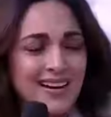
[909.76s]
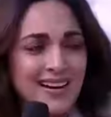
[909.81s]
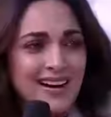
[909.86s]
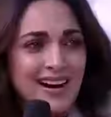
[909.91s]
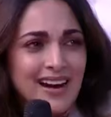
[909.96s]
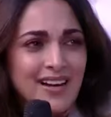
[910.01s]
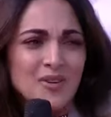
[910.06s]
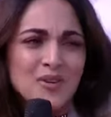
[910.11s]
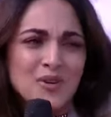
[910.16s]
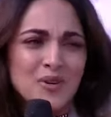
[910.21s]

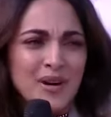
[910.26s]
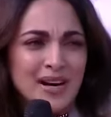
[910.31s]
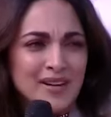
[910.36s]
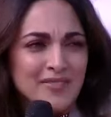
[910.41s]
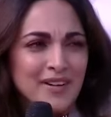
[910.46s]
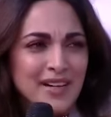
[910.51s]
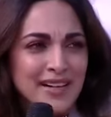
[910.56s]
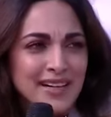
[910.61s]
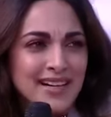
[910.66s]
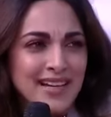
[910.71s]
I don't know, I
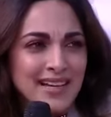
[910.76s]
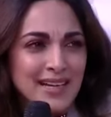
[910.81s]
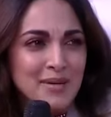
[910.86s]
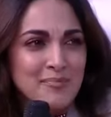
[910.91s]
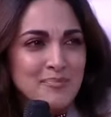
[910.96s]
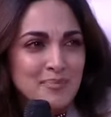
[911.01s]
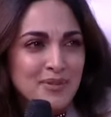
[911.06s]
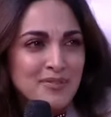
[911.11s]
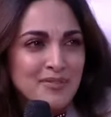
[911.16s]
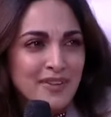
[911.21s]
find, like,
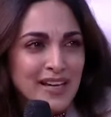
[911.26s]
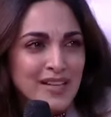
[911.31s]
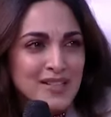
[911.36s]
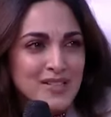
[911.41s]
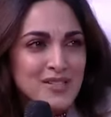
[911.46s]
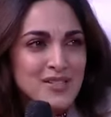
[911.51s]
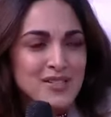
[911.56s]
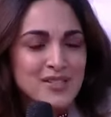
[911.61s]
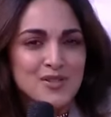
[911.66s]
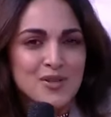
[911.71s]

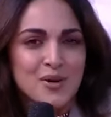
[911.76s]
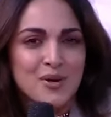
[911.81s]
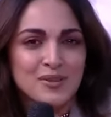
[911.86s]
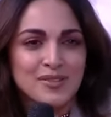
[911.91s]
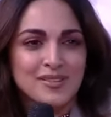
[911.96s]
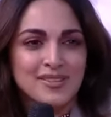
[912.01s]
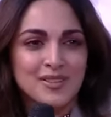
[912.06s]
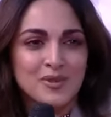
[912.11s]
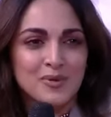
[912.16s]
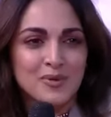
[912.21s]
imperfections, or
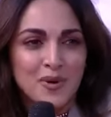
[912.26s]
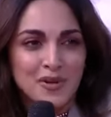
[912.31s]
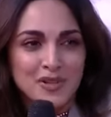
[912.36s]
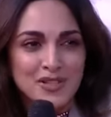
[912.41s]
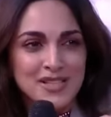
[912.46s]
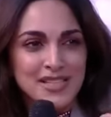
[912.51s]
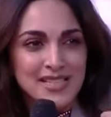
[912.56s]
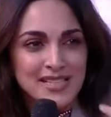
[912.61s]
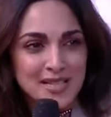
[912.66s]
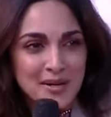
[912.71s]
you want to
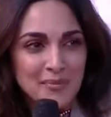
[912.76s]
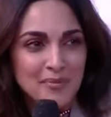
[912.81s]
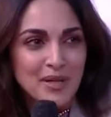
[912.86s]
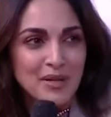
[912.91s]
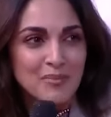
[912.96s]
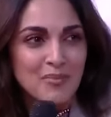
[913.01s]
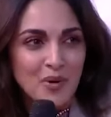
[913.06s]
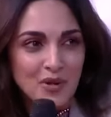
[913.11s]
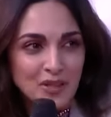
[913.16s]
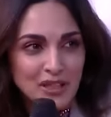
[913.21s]
see
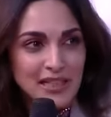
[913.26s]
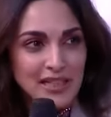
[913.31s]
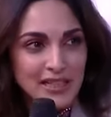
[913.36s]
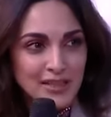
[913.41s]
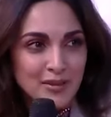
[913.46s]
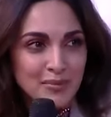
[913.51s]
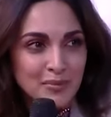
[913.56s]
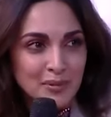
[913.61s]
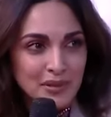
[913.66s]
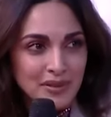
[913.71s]
something more
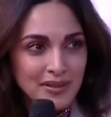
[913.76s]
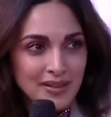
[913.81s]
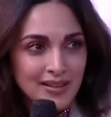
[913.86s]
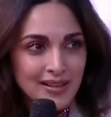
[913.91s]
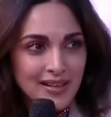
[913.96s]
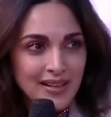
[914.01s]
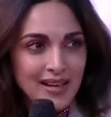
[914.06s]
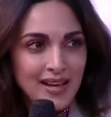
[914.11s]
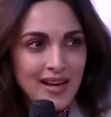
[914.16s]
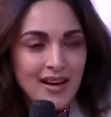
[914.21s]
relatable.
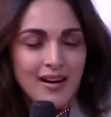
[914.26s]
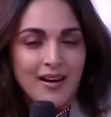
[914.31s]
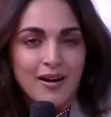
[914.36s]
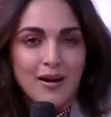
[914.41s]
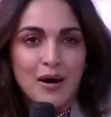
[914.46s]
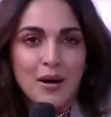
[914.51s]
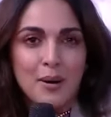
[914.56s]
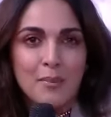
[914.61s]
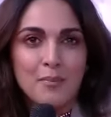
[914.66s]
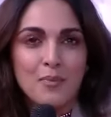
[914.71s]

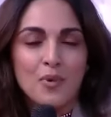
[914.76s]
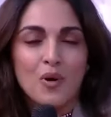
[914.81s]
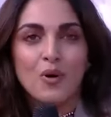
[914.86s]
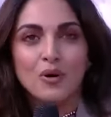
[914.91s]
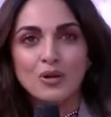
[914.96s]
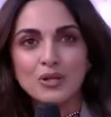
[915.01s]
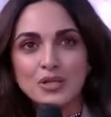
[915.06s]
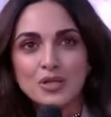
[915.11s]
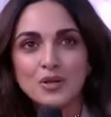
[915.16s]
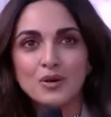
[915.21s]
Yeah.
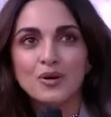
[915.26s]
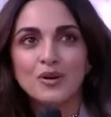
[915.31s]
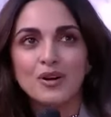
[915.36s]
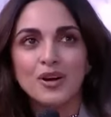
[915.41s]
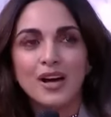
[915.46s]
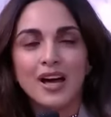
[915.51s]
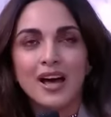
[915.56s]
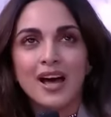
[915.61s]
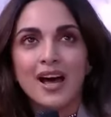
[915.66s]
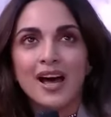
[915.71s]
Also,
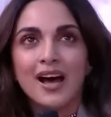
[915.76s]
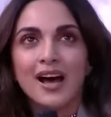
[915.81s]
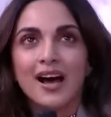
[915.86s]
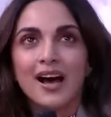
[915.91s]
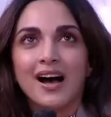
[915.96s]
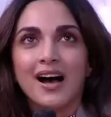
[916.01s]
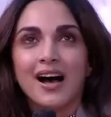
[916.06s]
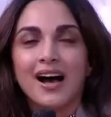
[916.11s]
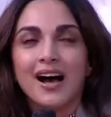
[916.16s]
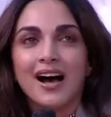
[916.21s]

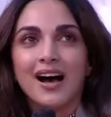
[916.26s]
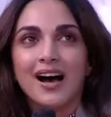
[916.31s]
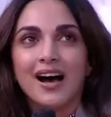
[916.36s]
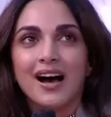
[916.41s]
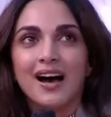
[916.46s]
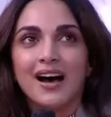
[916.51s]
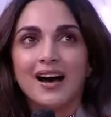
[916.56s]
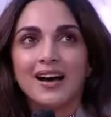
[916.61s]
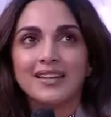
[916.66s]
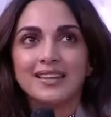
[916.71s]

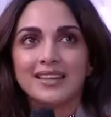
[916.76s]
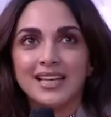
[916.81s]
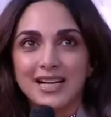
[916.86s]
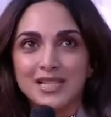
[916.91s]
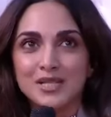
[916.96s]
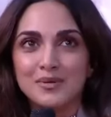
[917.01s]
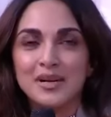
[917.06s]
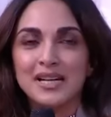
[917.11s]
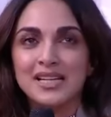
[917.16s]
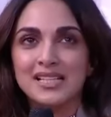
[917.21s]

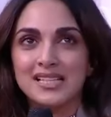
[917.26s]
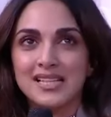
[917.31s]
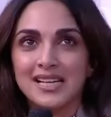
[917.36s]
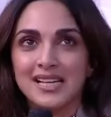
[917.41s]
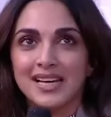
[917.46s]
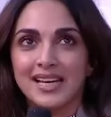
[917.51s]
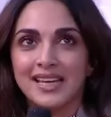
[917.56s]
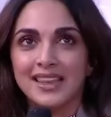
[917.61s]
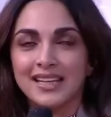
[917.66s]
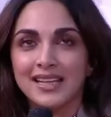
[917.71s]
that's why I
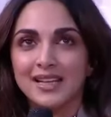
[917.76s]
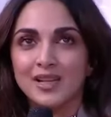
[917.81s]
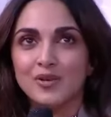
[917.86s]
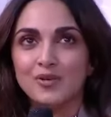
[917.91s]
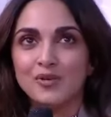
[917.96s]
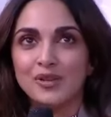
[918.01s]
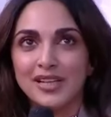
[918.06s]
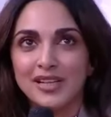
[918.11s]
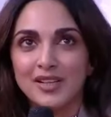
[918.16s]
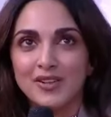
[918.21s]
said, I think you
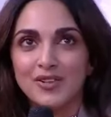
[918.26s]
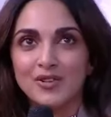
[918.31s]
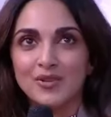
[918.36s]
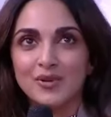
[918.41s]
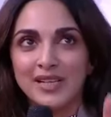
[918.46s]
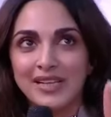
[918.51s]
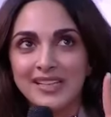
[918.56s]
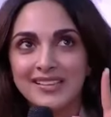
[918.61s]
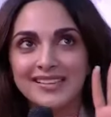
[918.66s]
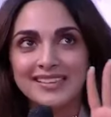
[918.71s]
need to,
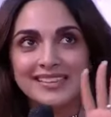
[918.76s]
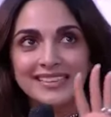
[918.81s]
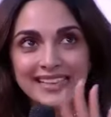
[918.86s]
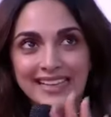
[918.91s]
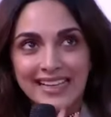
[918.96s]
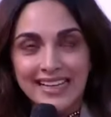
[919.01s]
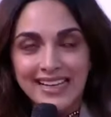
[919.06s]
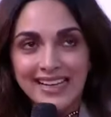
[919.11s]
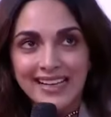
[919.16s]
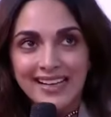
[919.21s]
in a
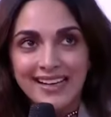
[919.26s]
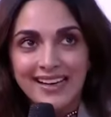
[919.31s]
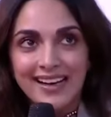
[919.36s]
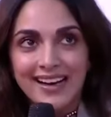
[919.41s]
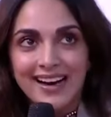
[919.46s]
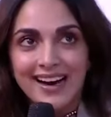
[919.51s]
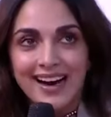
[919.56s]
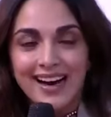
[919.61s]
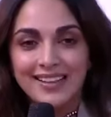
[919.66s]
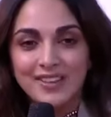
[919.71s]
day,
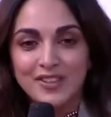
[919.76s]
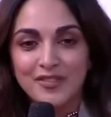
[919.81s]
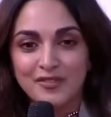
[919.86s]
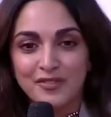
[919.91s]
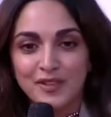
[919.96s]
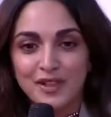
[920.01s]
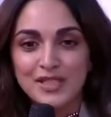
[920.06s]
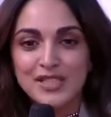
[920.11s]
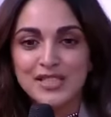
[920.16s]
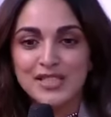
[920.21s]
the
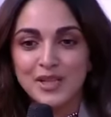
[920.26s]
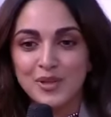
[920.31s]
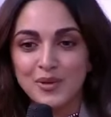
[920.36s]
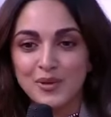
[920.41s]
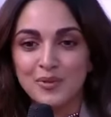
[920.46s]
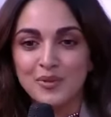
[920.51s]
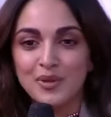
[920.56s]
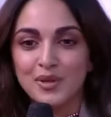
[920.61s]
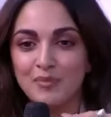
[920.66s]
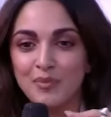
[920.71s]
first thing you
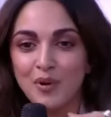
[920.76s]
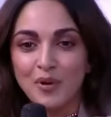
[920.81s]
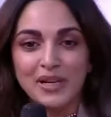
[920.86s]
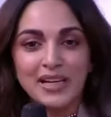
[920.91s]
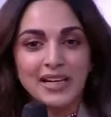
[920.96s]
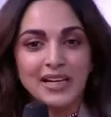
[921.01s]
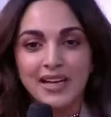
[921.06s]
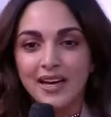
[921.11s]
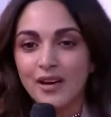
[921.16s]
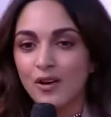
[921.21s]
do in the
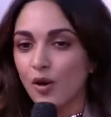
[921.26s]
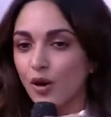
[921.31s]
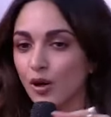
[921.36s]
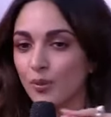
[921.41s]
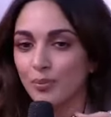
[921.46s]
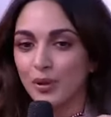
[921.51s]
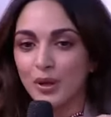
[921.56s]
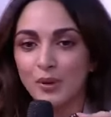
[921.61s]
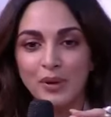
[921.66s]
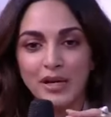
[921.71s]
morning
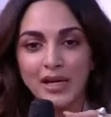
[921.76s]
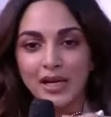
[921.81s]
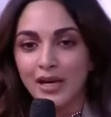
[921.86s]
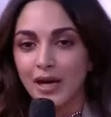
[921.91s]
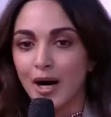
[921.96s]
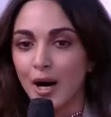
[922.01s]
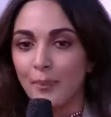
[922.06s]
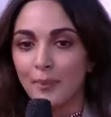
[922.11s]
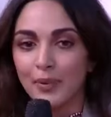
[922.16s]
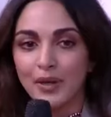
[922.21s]
cannot be waking
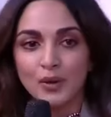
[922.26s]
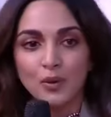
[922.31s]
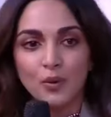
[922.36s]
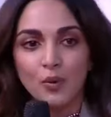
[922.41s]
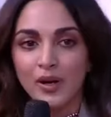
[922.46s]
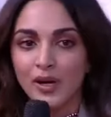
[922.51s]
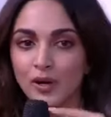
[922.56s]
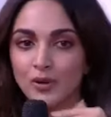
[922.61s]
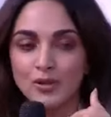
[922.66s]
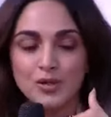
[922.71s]
up and
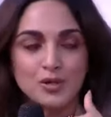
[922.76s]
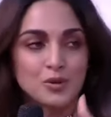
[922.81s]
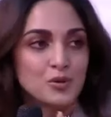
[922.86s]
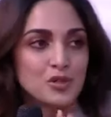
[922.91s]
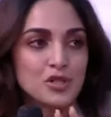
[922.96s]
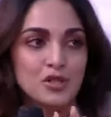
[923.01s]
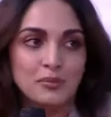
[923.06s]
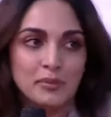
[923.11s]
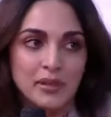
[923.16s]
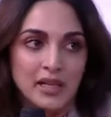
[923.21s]
going on
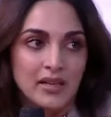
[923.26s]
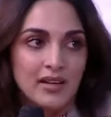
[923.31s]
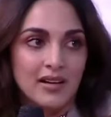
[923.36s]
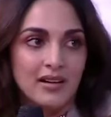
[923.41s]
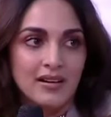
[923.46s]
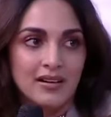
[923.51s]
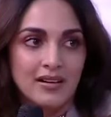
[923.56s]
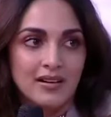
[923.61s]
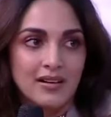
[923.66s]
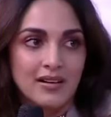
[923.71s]
social media.